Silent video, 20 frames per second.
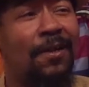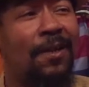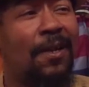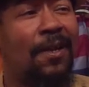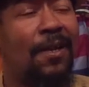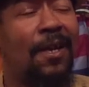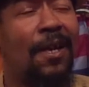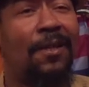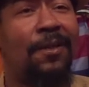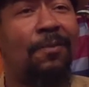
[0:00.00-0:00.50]
I
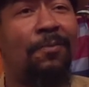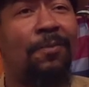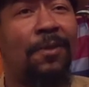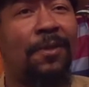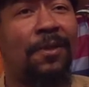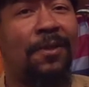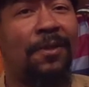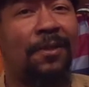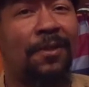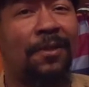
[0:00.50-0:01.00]
ain't had to
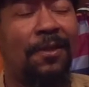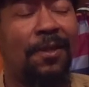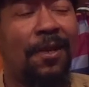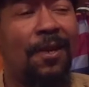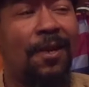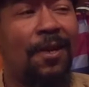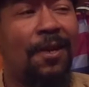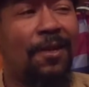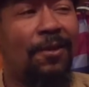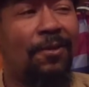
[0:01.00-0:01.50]
put
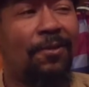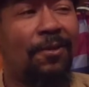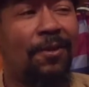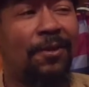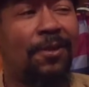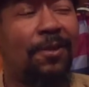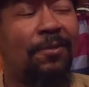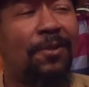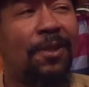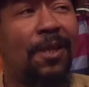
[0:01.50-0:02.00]

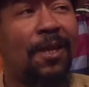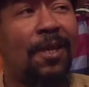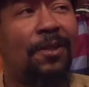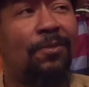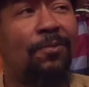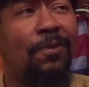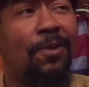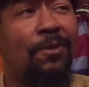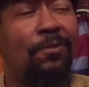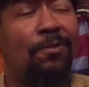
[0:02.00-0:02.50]

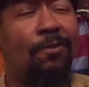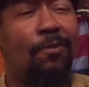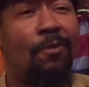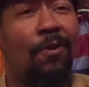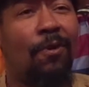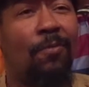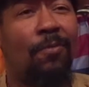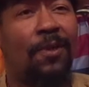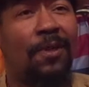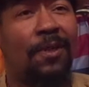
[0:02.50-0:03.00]
sometimes when you
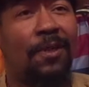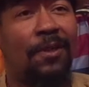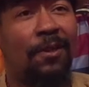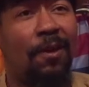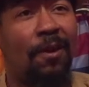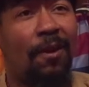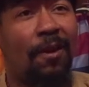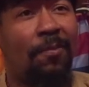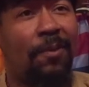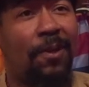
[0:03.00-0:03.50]
grow up in these
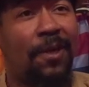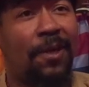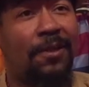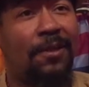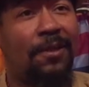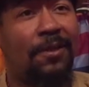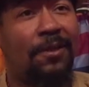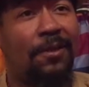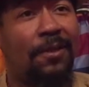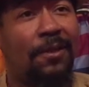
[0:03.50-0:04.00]
hard
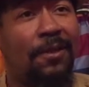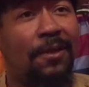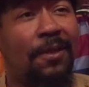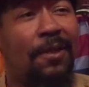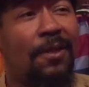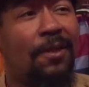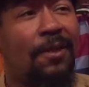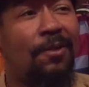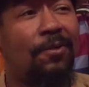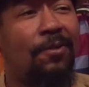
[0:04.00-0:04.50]
places,
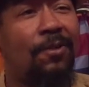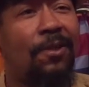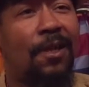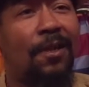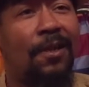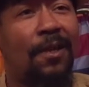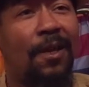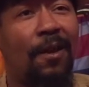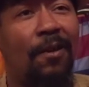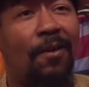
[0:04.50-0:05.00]
you
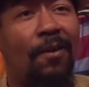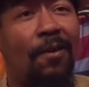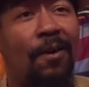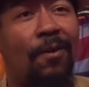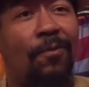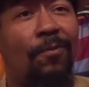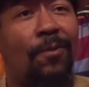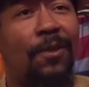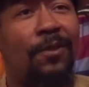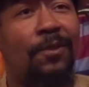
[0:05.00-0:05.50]
take that
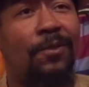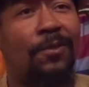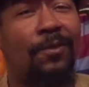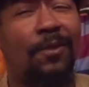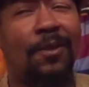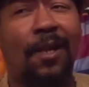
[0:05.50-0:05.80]
hard with you.